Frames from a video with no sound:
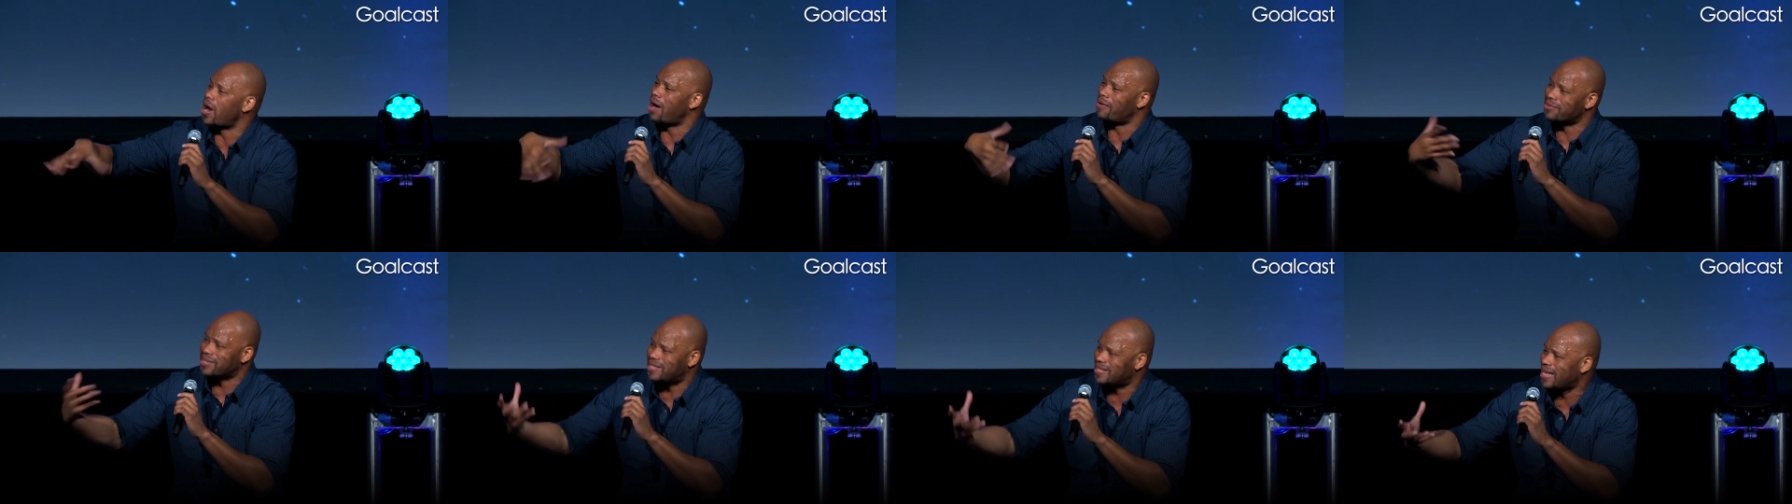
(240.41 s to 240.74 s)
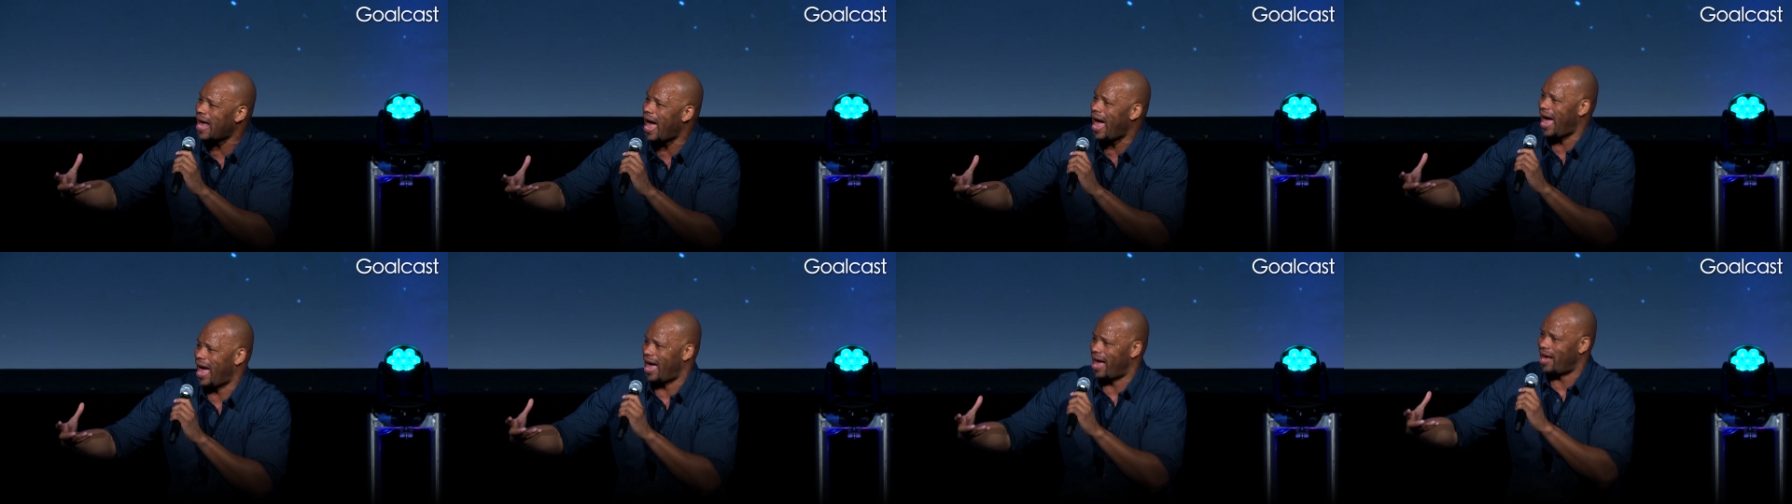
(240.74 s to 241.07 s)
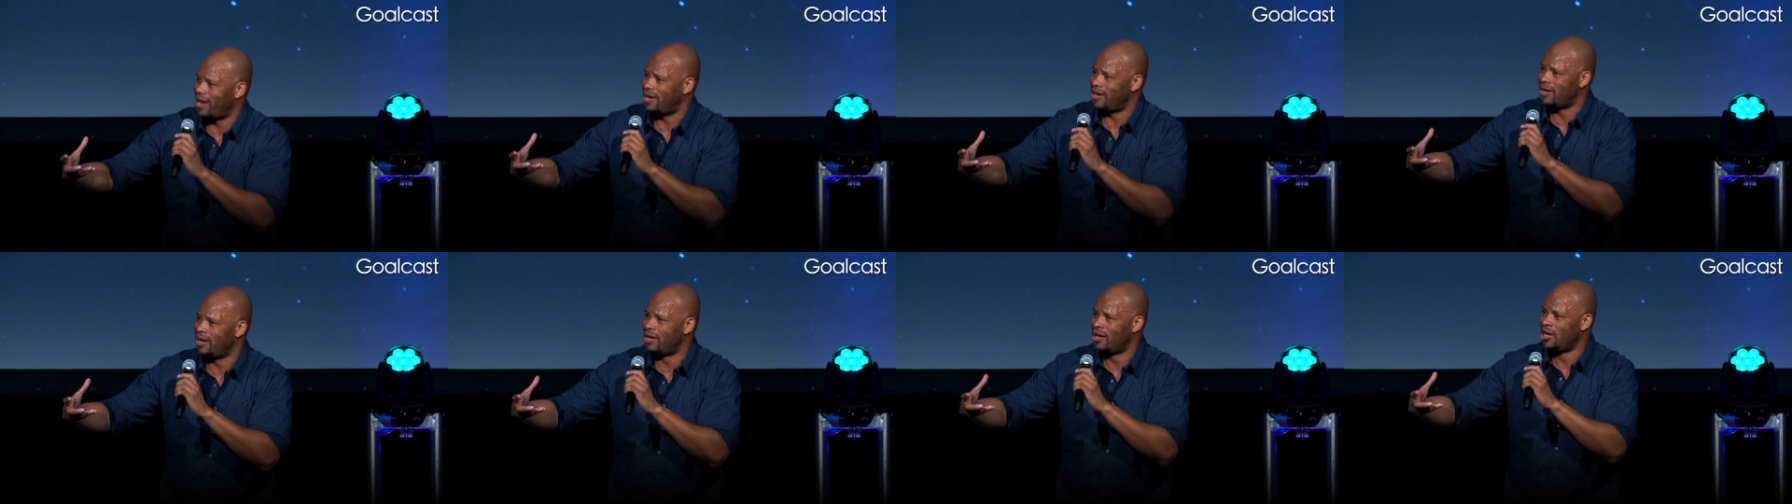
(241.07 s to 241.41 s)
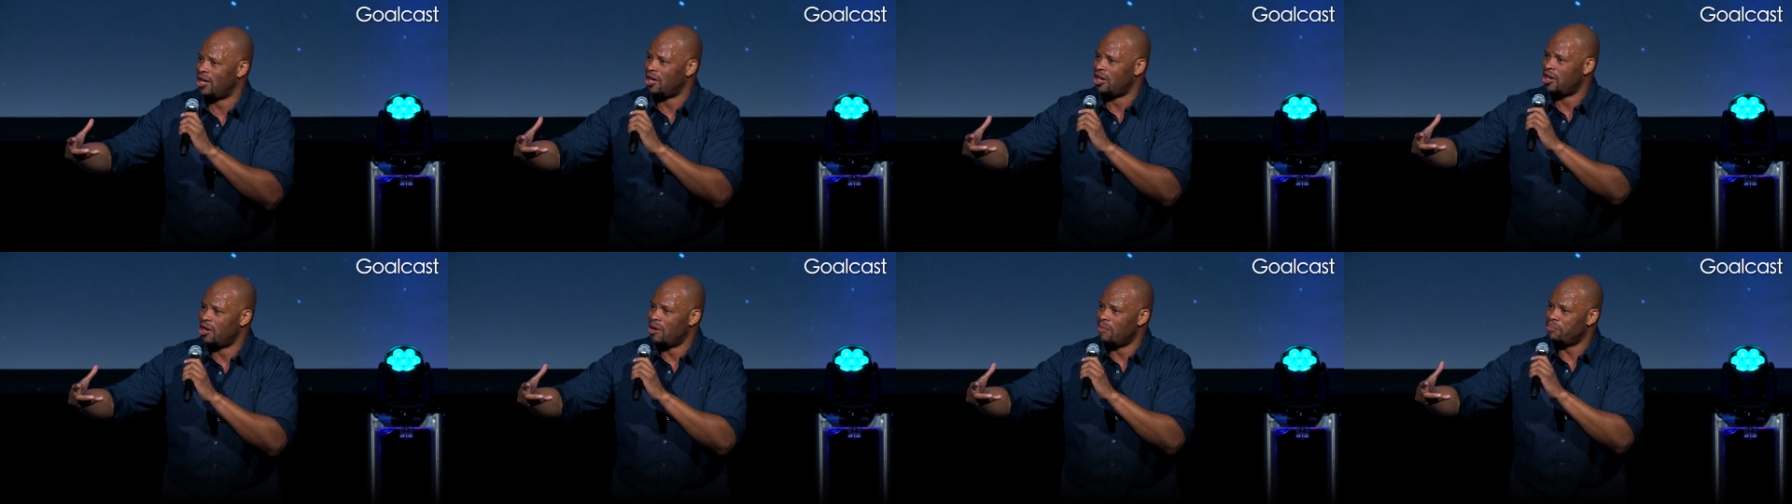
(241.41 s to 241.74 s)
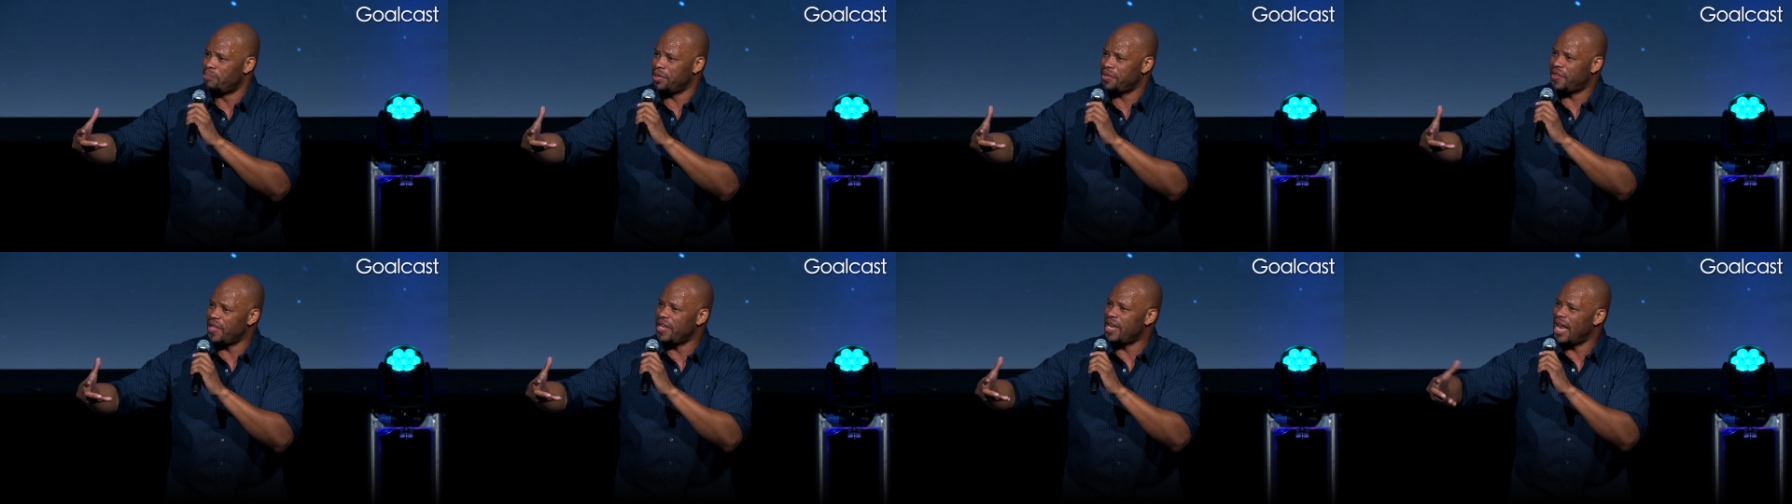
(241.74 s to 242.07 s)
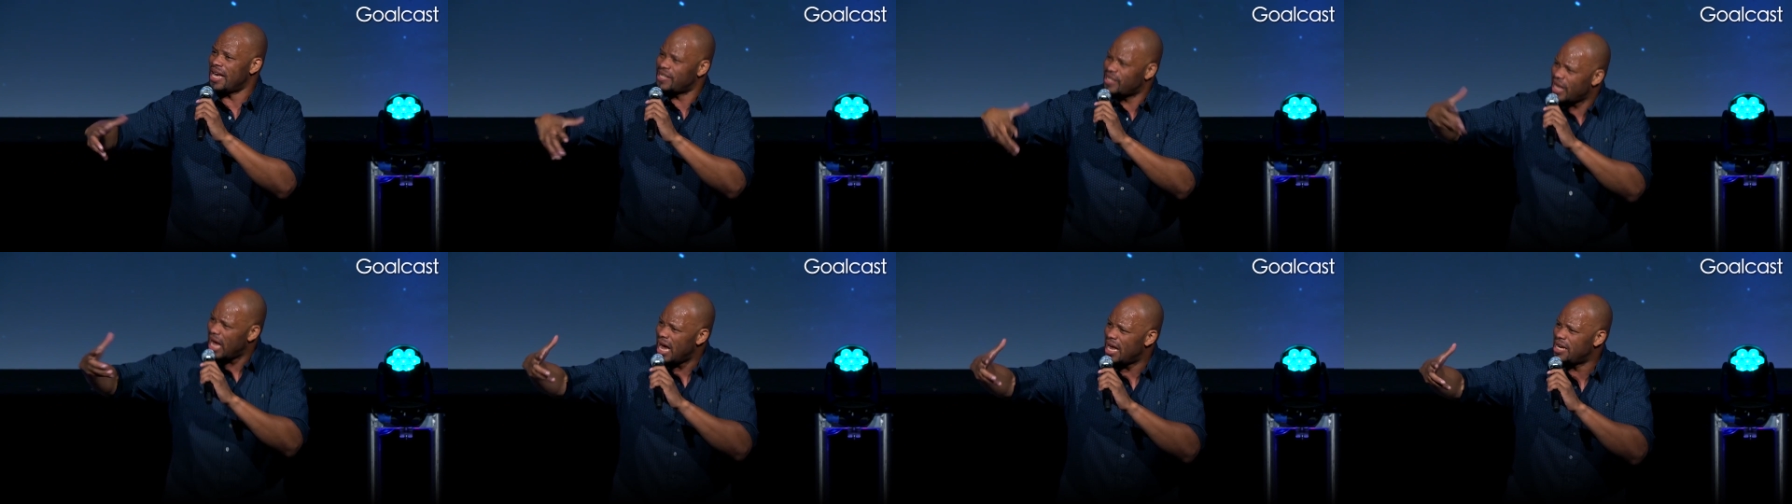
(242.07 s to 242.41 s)
I was sad. But then
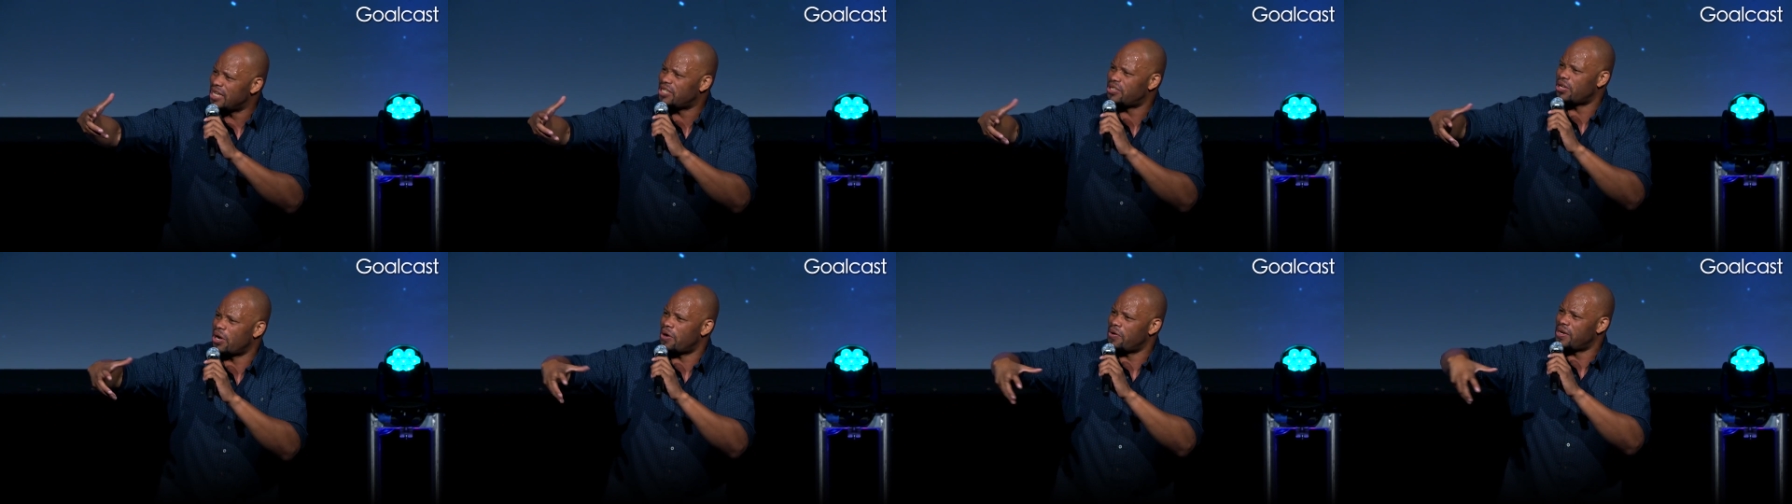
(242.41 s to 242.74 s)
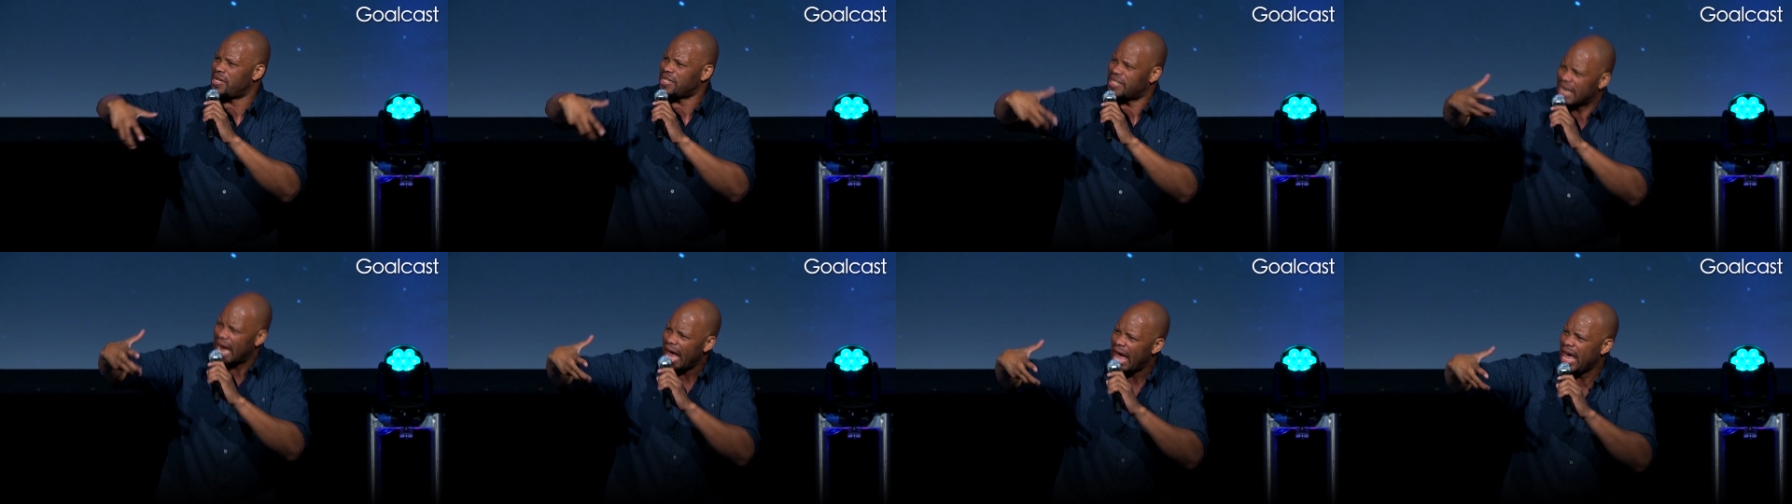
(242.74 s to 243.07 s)
that sadness turned into